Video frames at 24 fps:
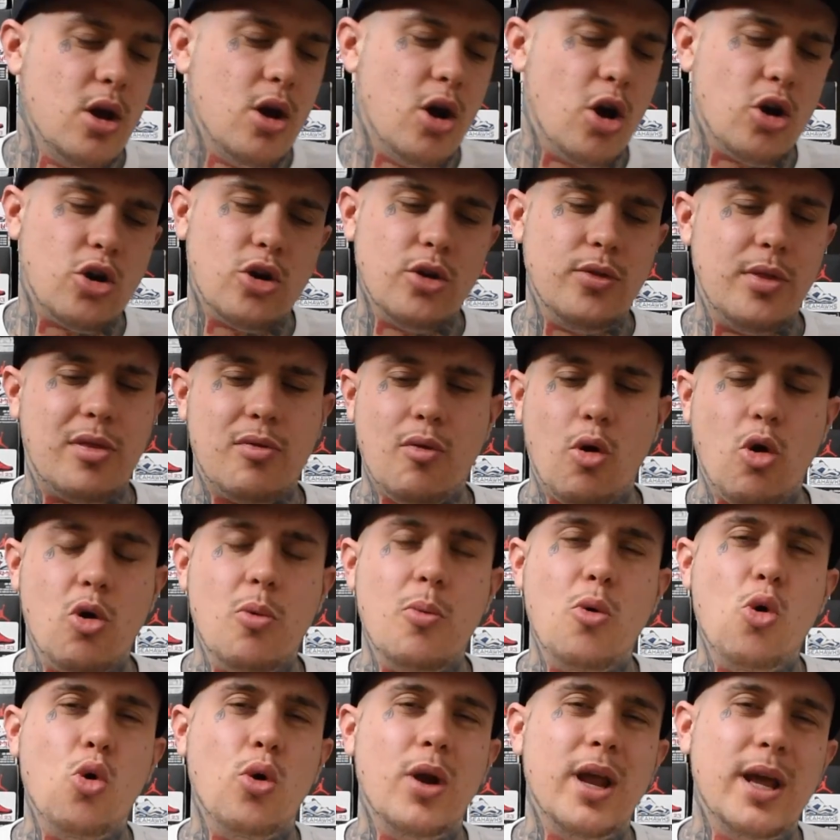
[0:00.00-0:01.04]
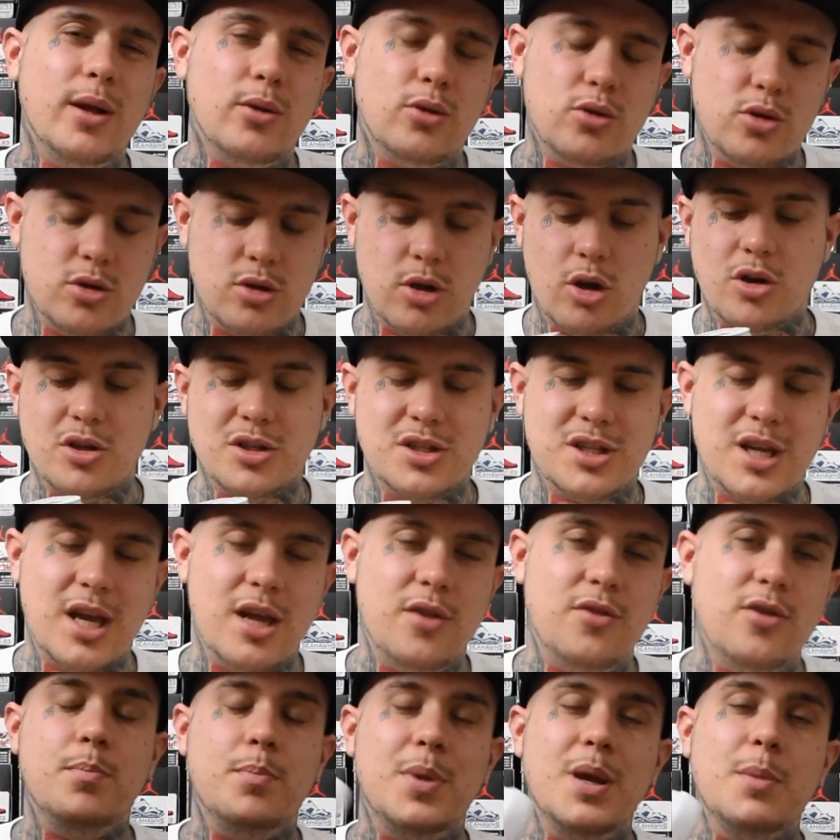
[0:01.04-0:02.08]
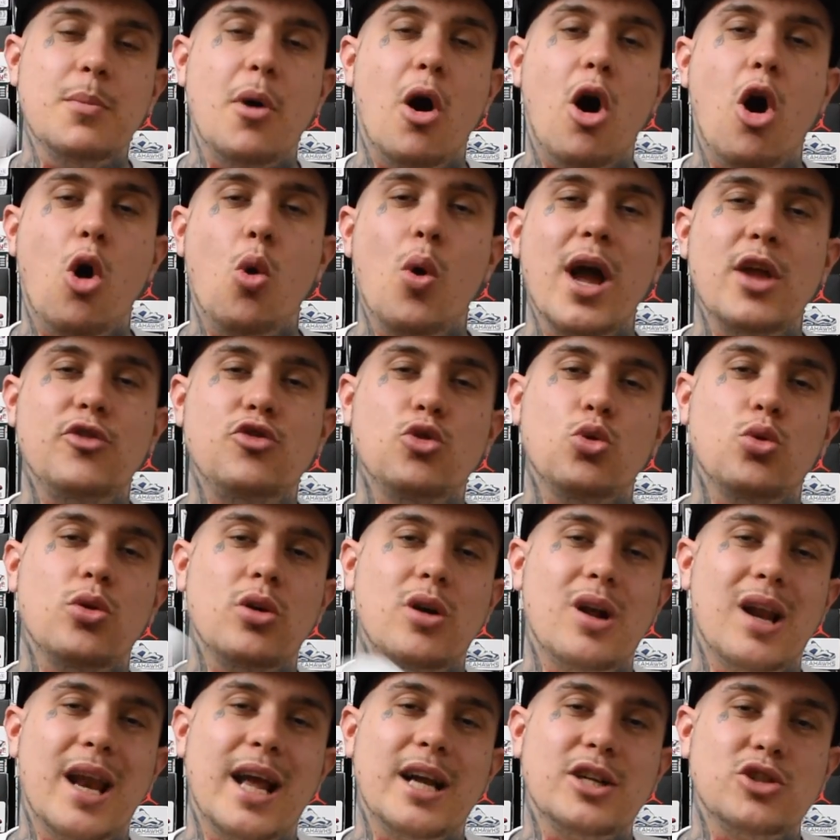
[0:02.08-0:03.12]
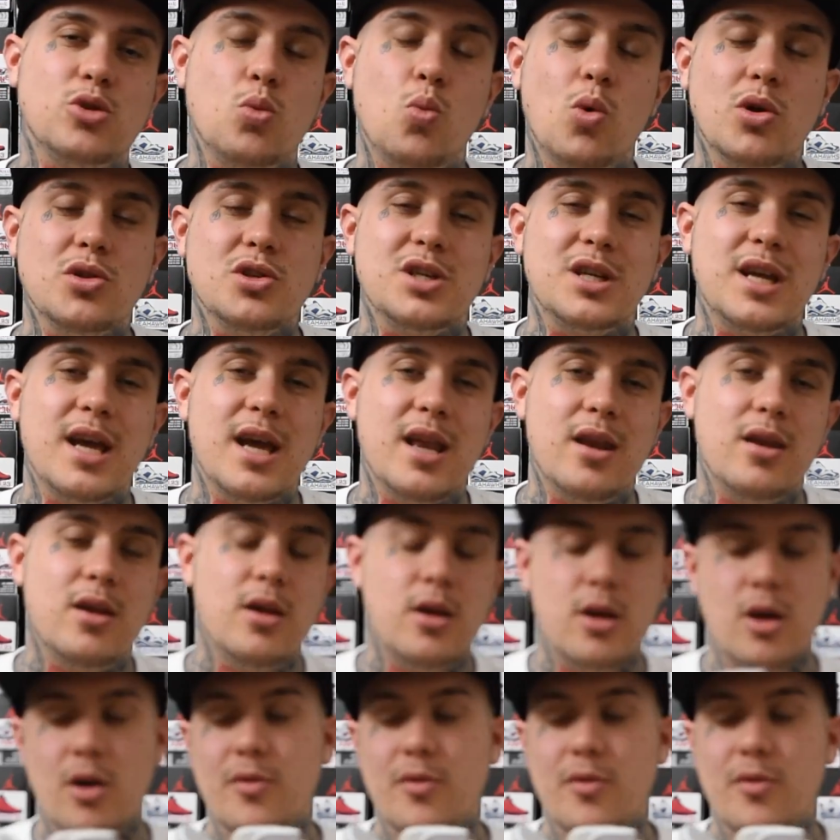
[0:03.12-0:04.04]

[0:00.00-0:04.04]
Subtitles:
I couldn't throw them all in because, like I said, be my whole Air Jordan collection once again.